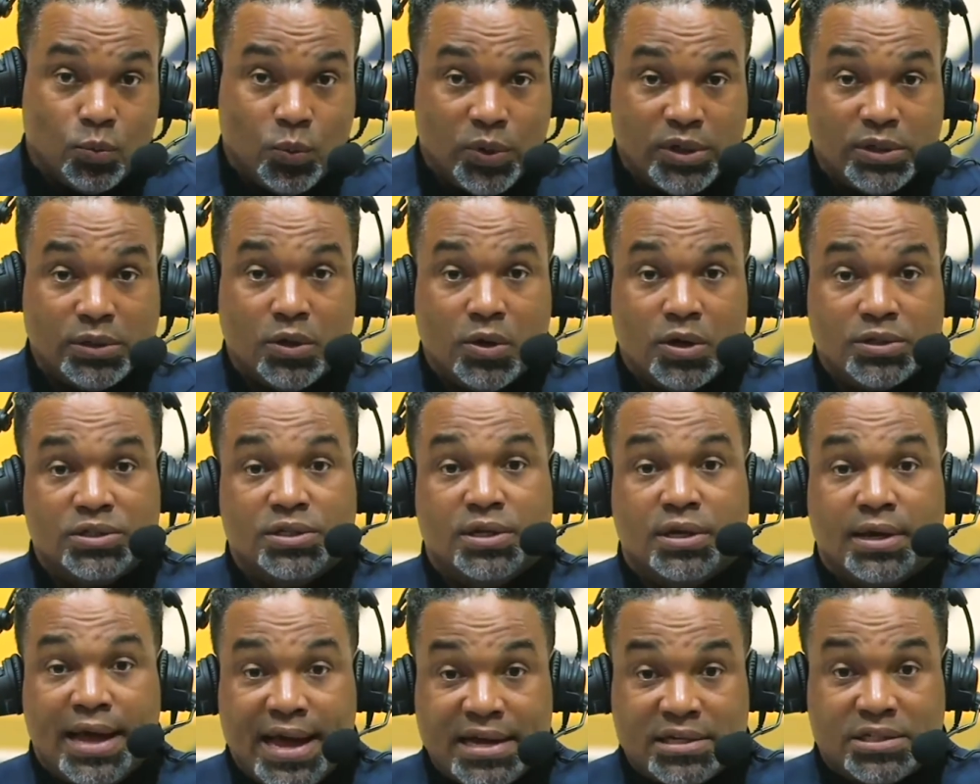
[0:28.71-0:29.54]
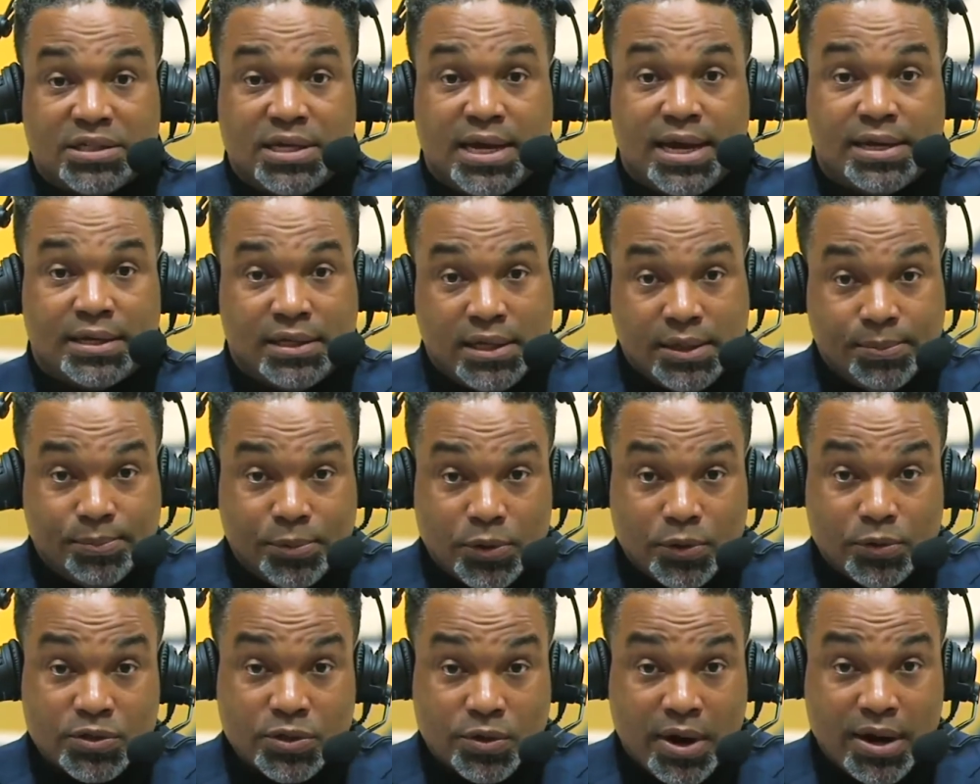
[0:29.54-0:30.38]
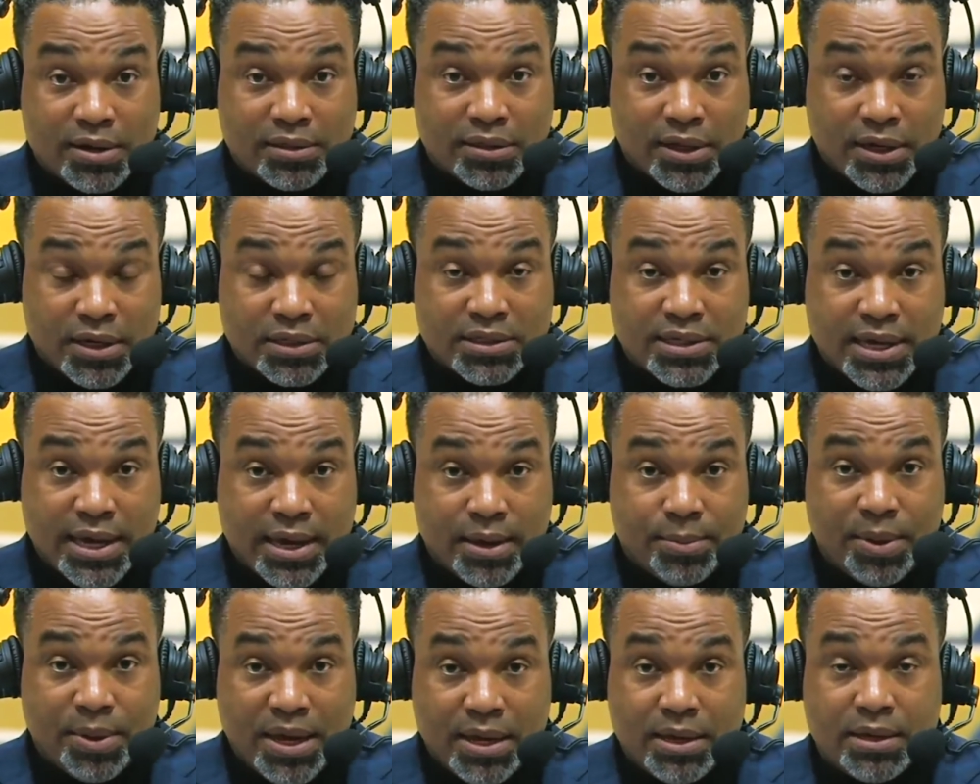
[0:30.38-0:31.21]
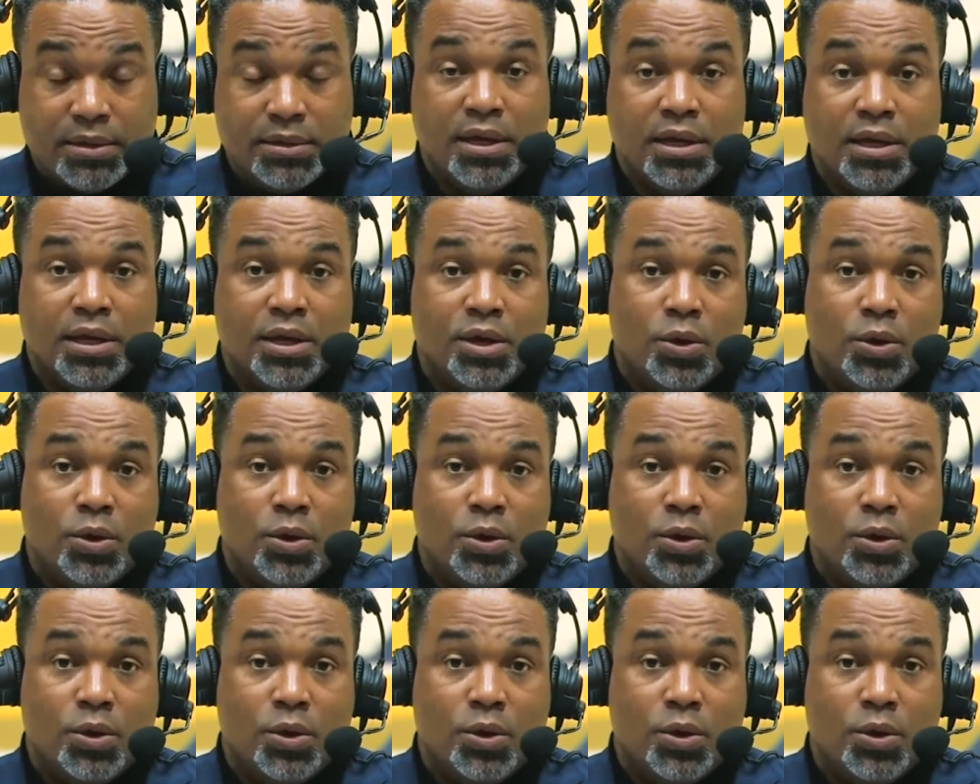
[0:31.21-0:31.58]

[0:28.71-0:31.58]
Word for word: we launched the hashtag Keep UCR Athletics campaign,